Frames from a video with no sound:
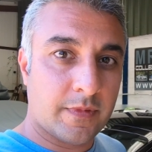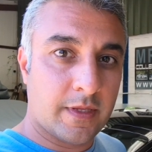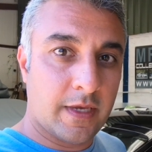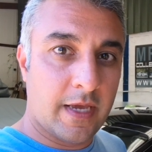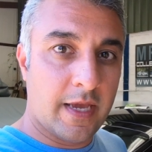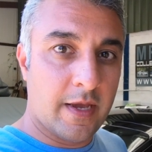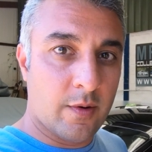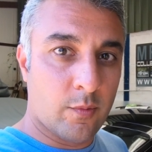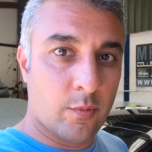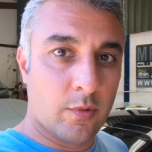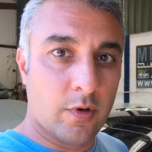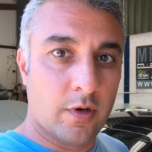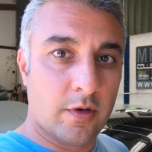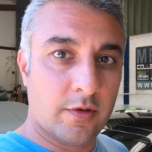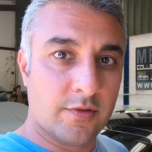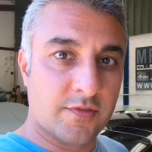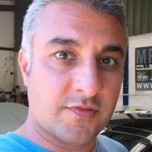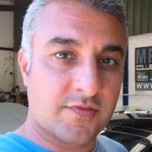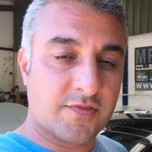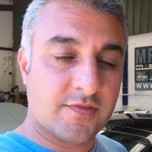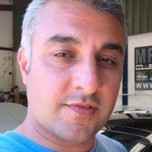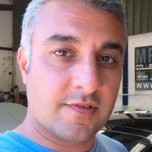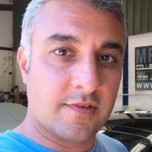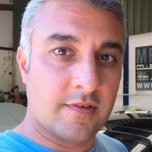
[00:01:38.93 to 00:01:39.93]
It
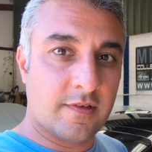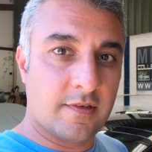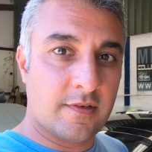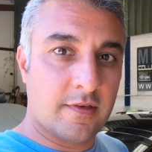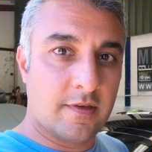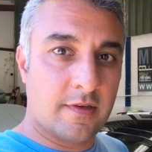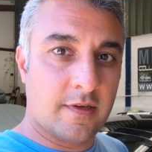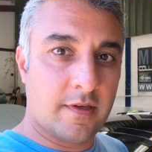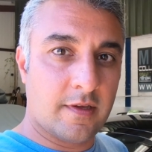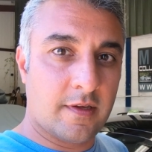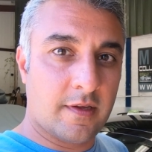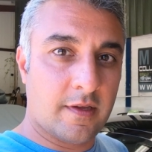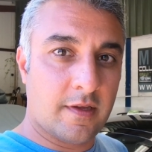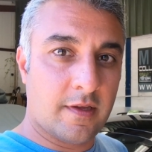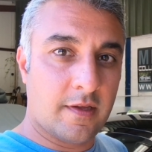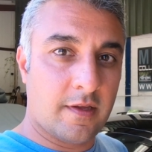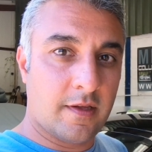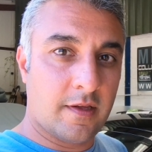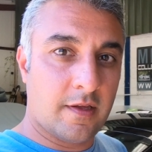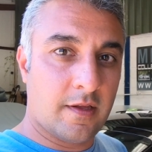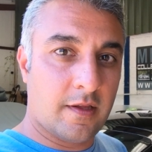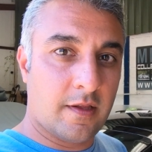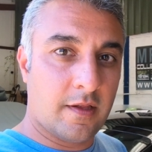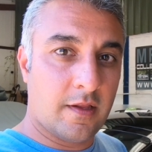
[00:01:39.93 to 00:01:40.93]
was
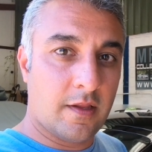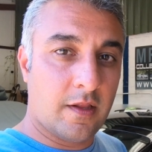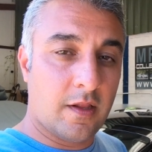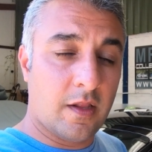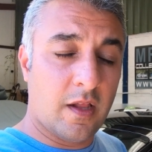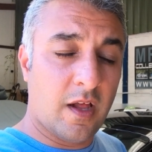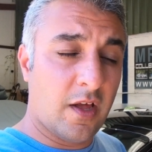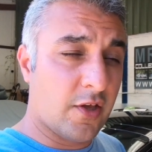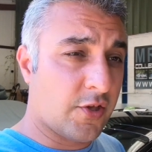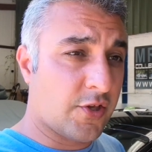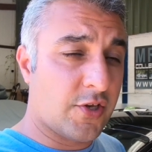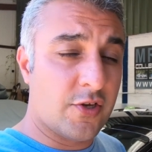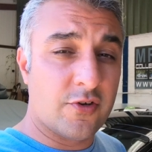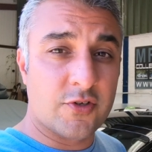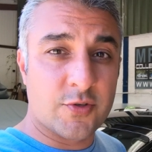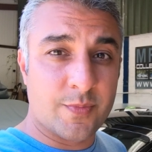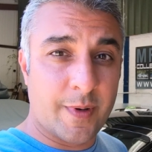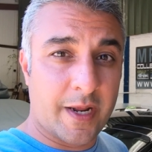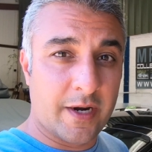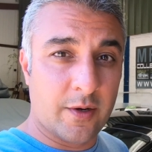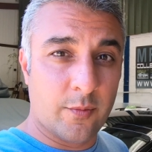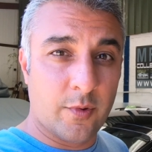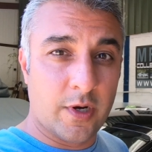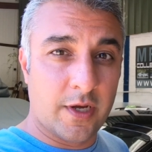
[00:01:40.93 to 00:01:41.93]
a huge
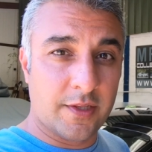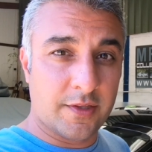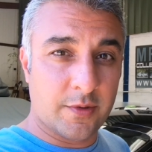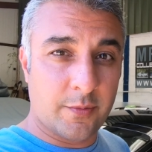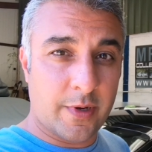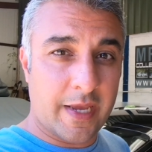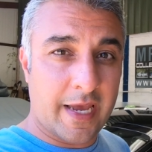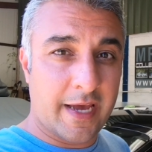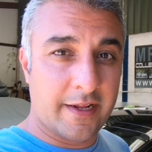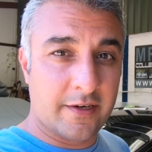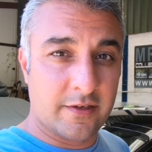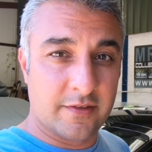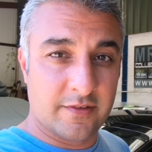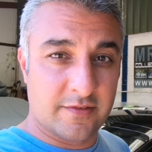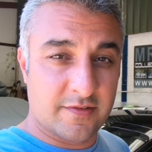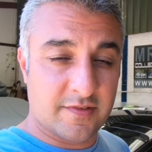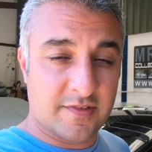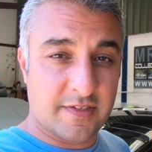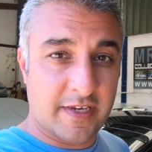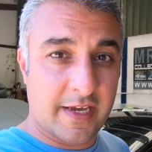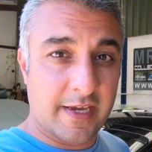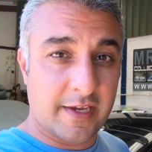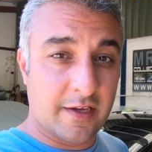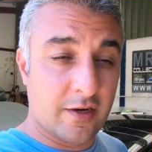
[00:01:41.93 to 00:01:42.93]
amount of work that we had
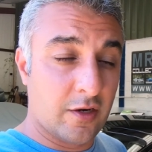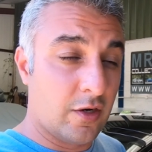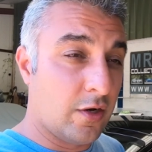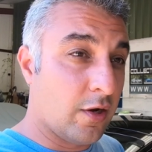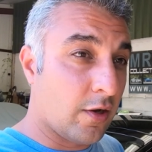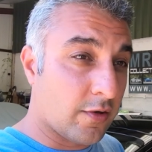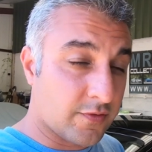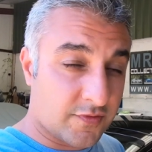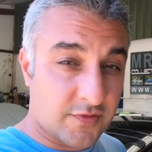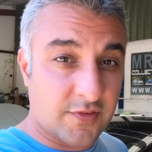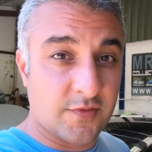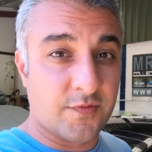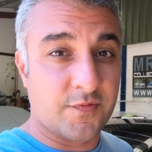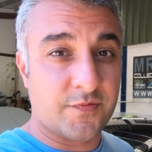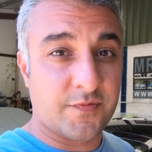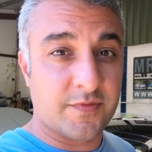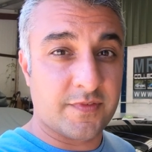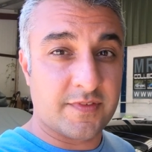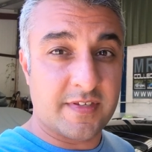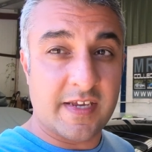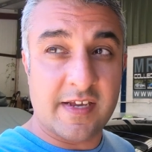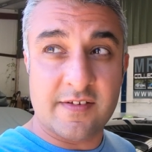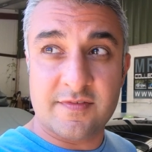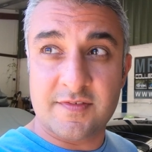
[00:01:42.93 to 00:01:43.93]
undertaken, lots of
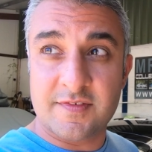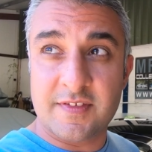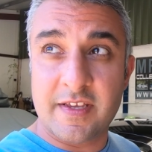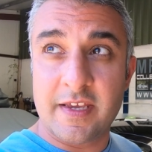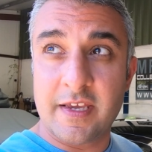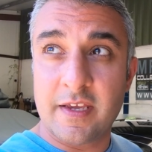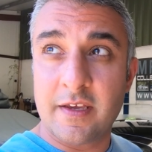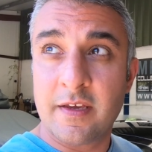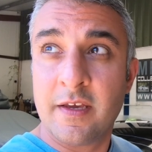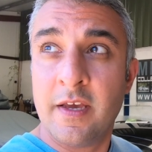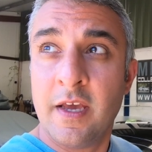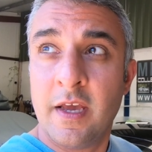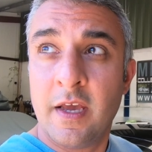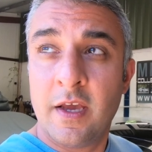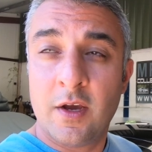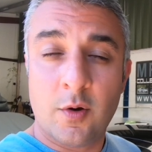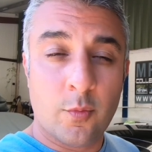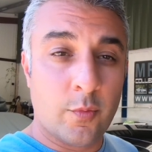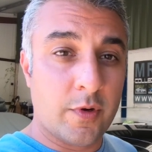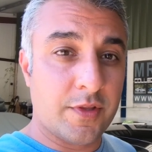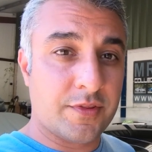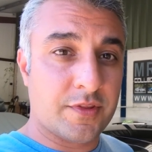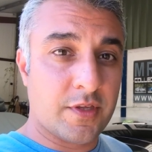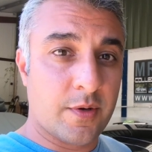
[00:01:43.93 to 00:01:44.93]
testing
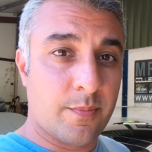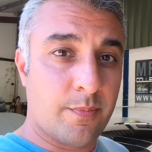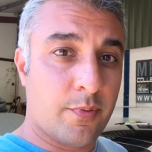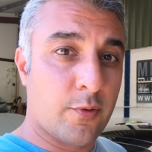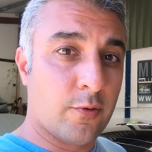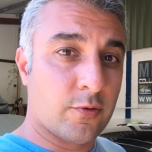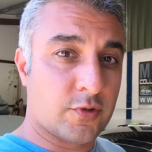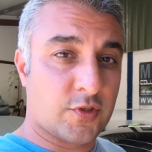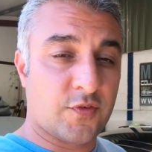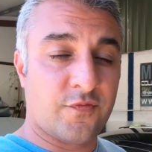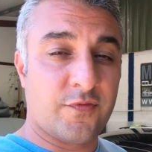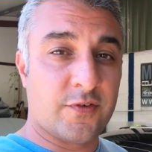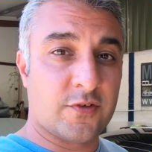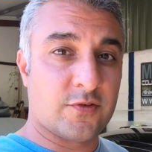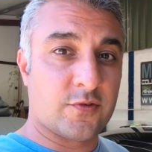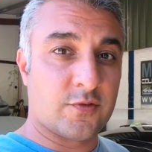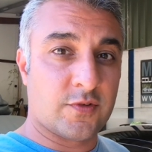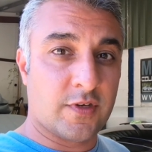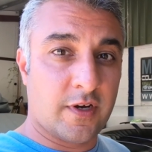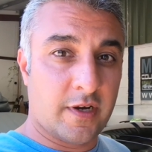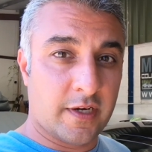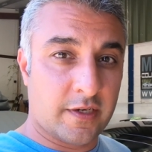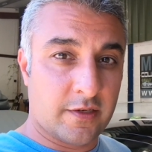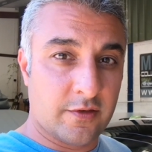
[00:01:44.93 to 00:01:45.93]
with the Porsche official
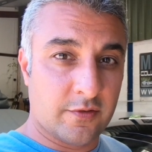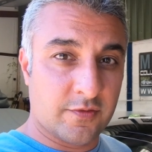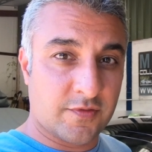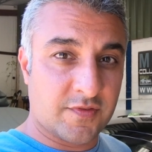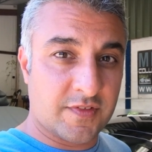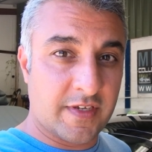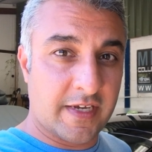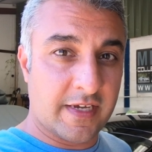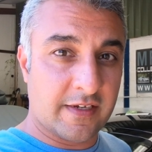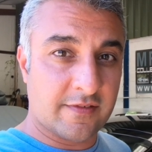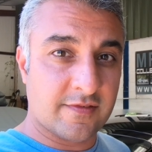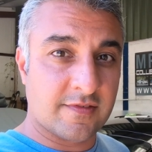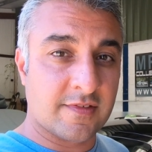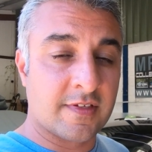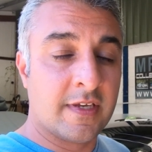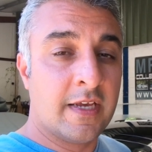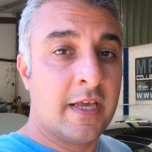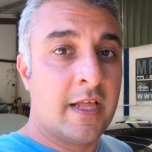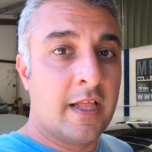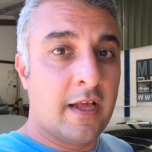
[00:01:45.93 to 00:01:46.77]
diagnostics.